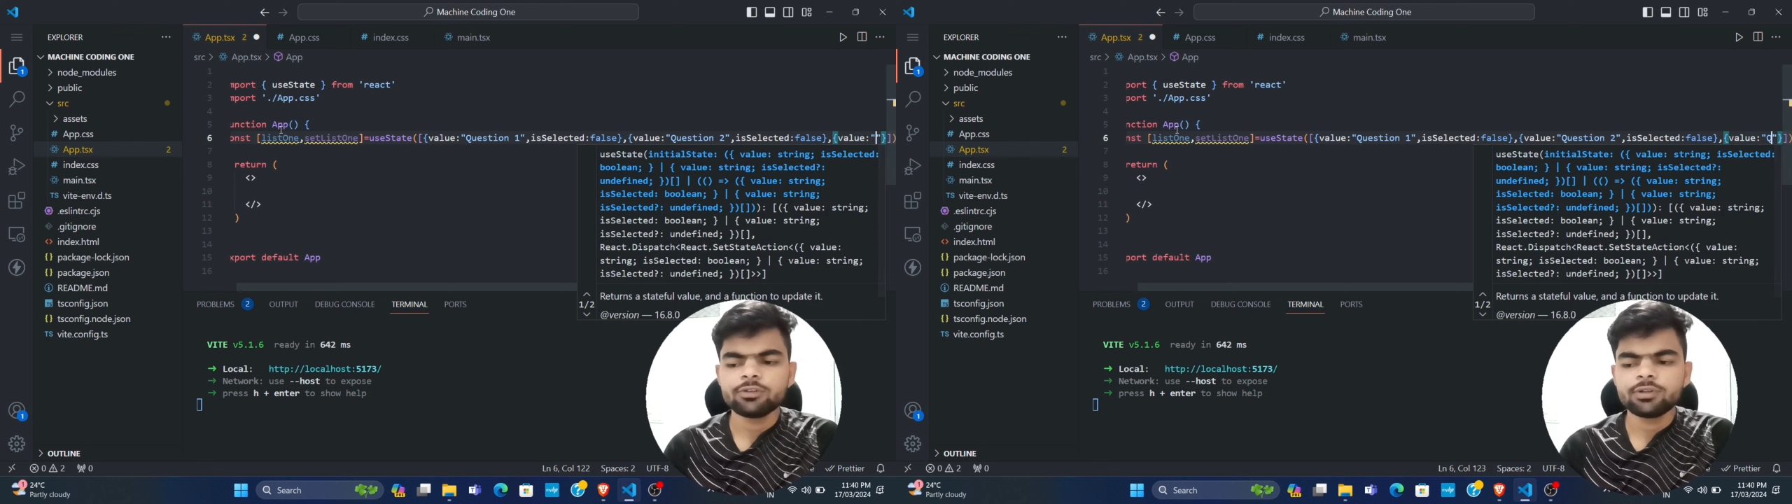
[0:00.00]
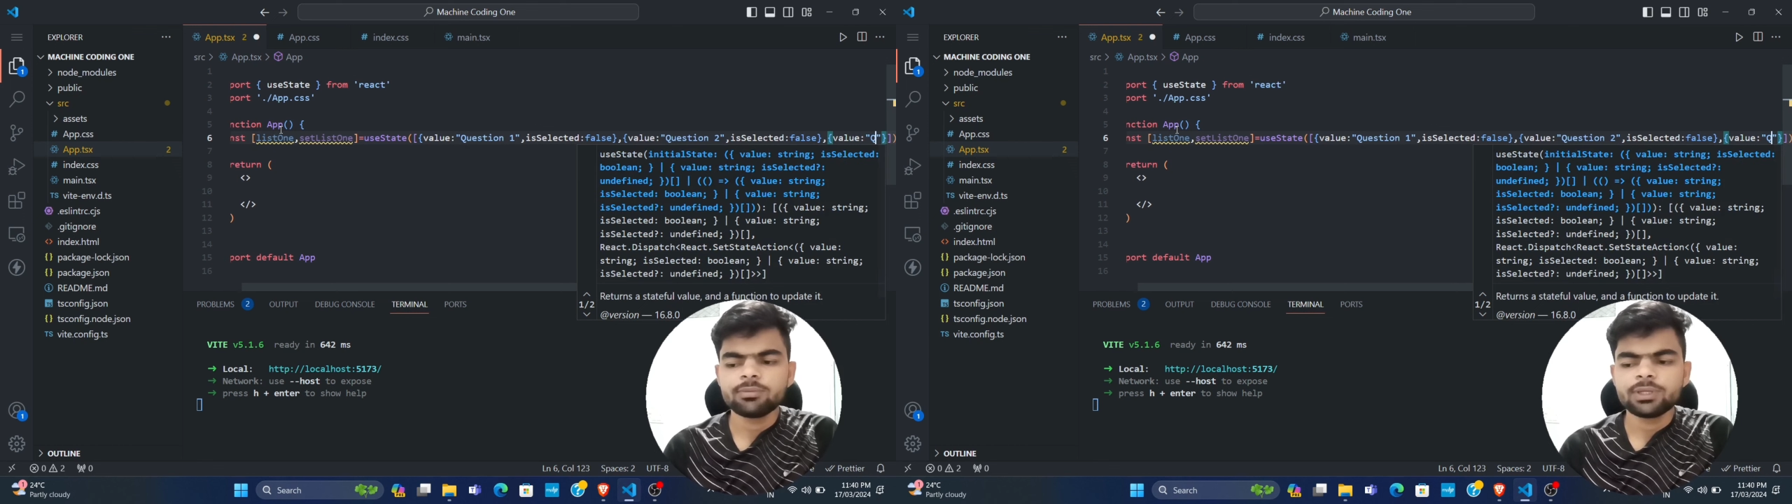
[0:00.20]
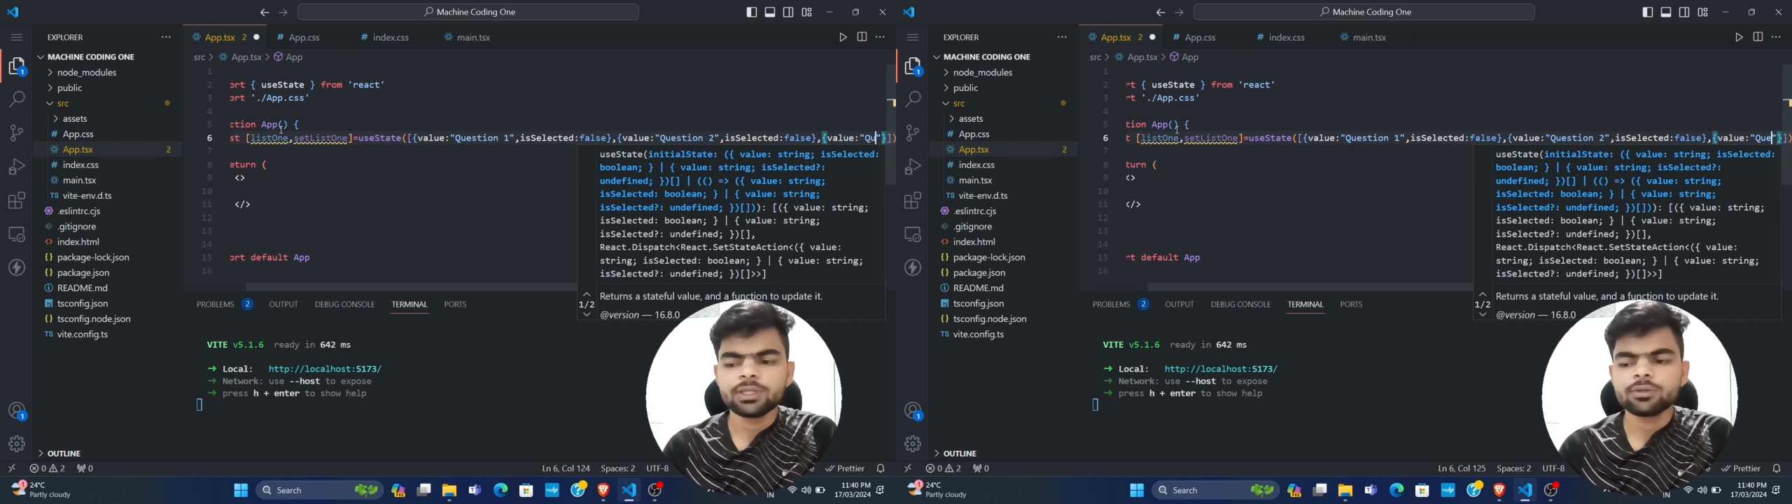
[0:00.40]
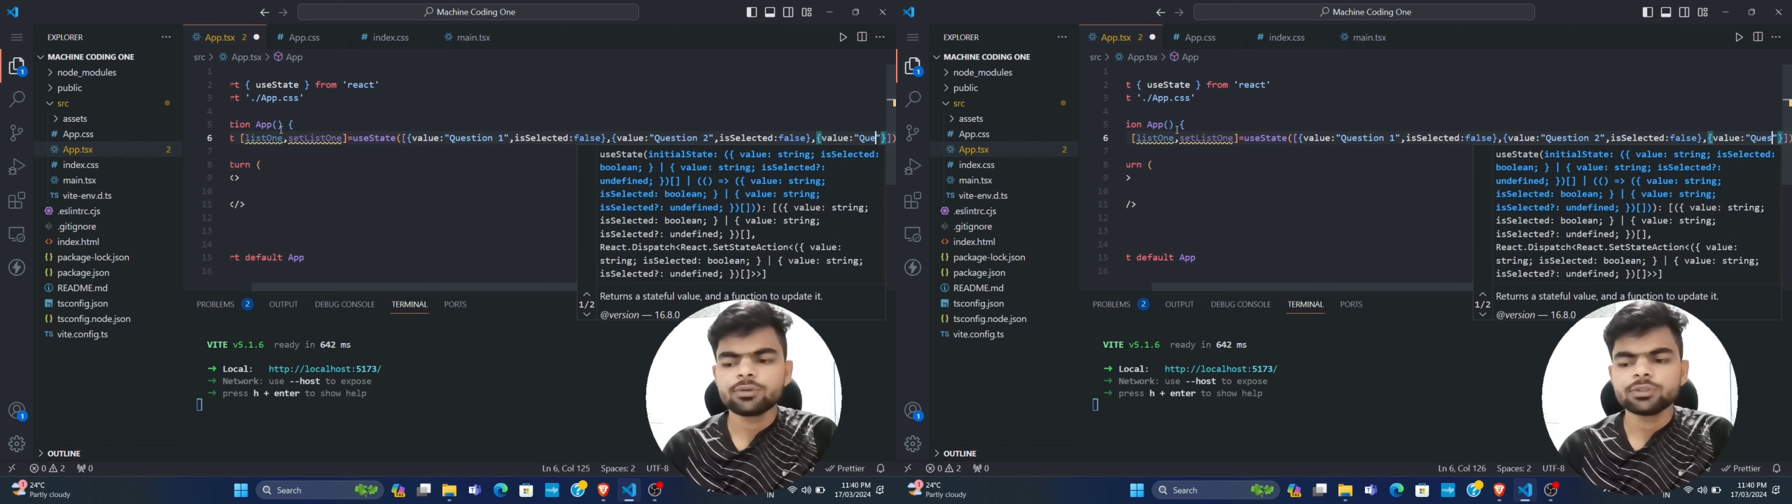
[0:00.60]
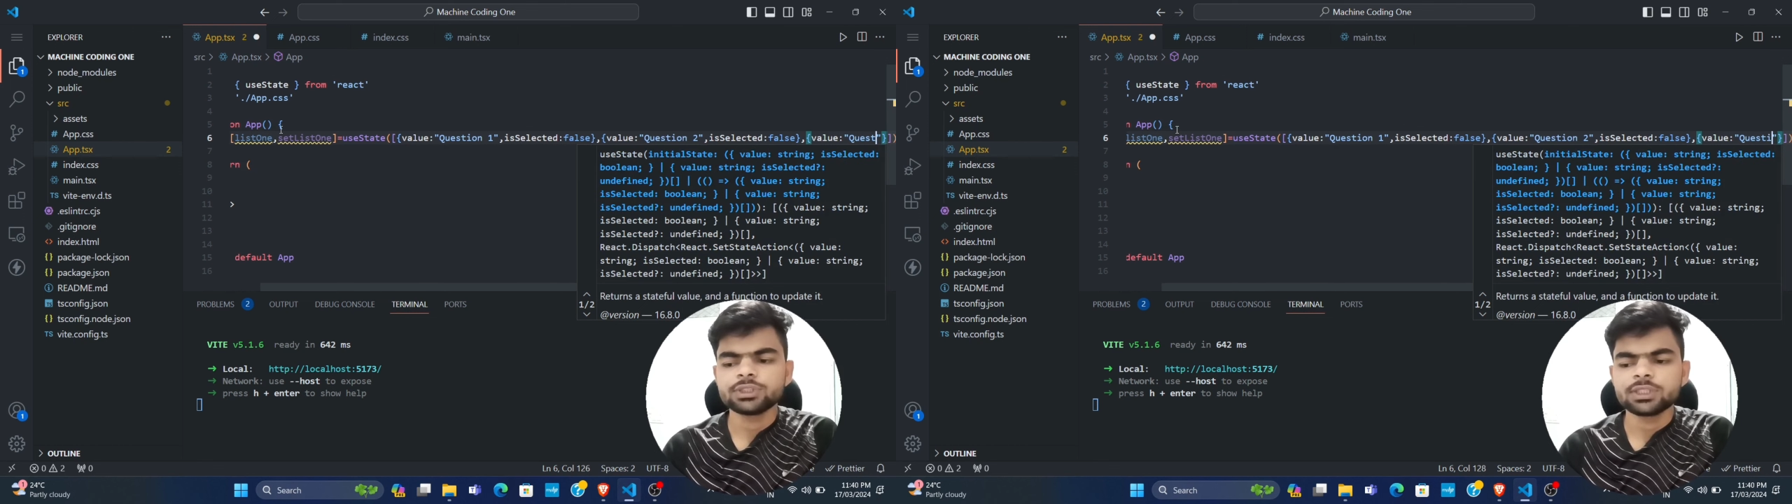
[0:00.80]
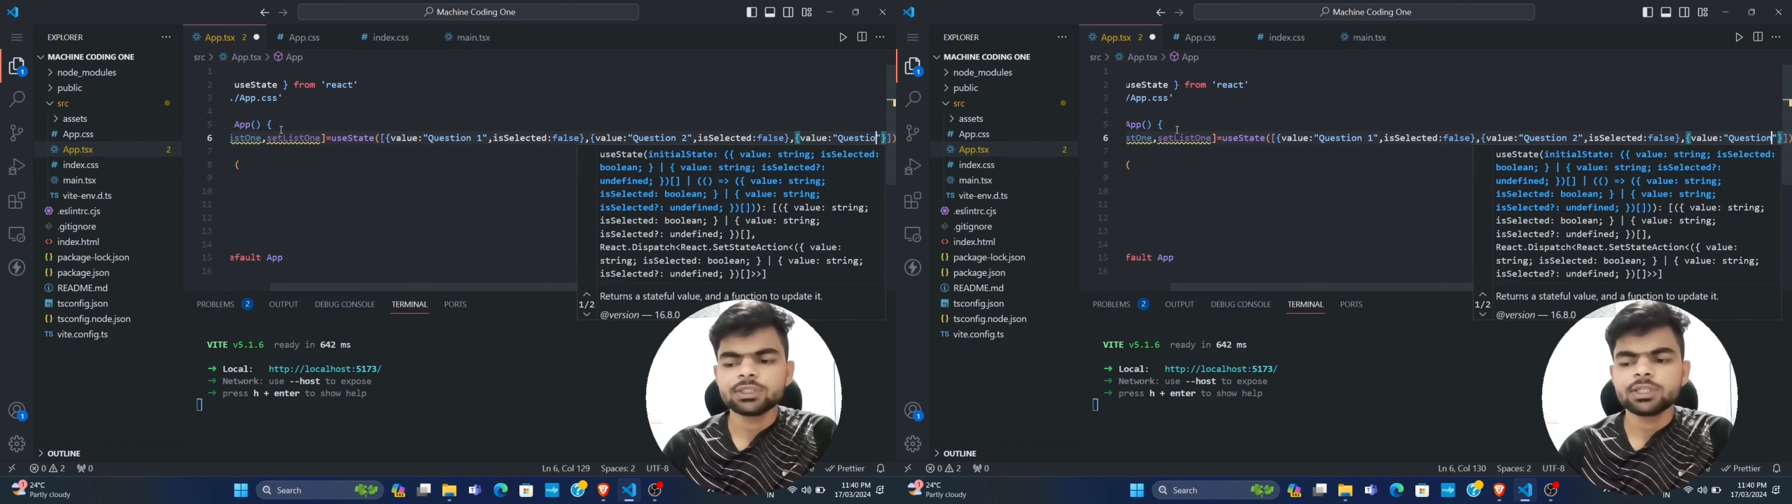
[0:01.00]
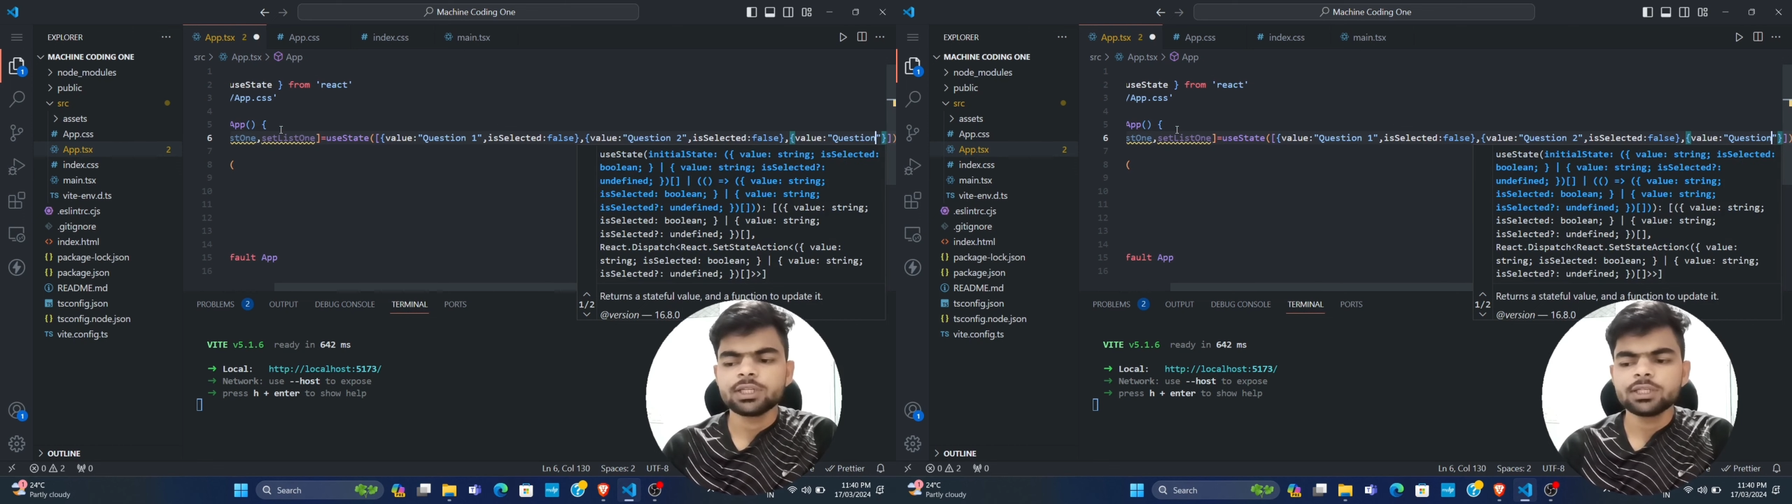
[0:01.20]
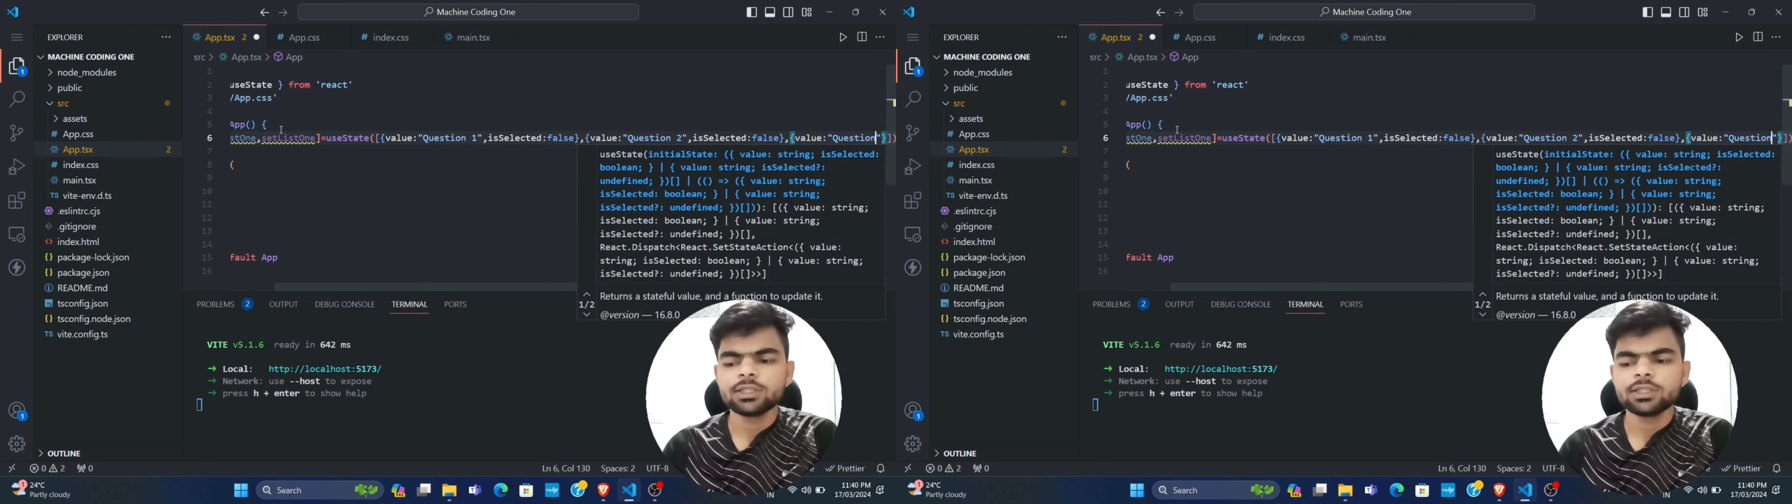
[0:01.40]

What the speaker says: will be question 3,